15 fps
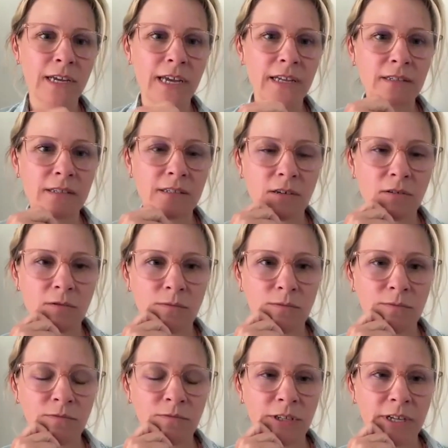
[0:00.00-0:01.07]
And so
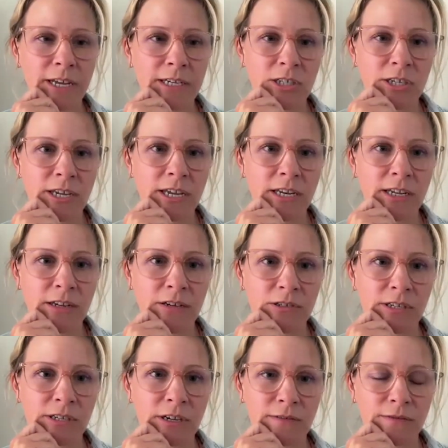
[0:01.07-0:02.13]
really educating
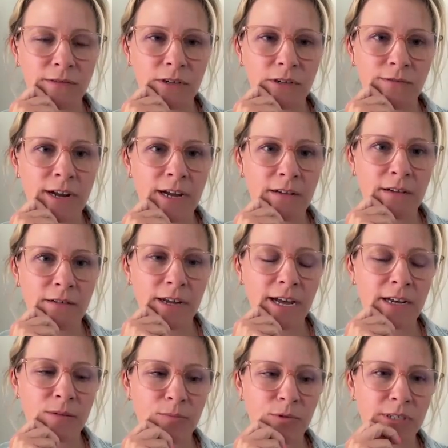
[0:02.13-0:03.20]
yourself around
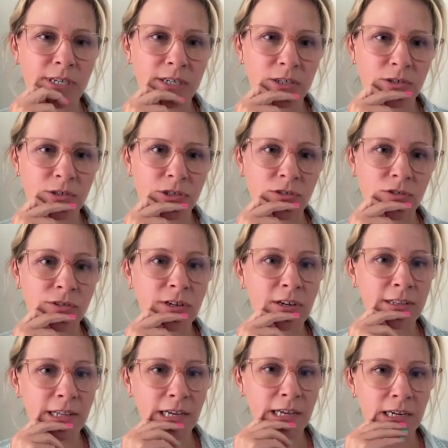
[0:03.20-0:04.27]
how to protect your children
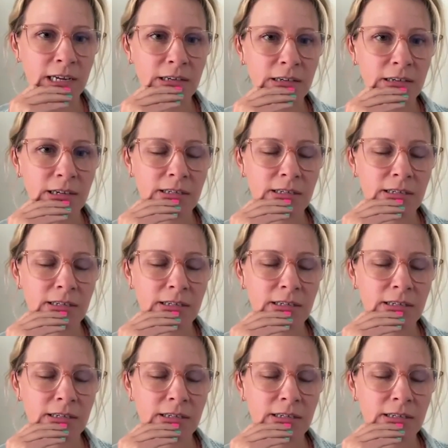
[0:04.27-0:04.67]
online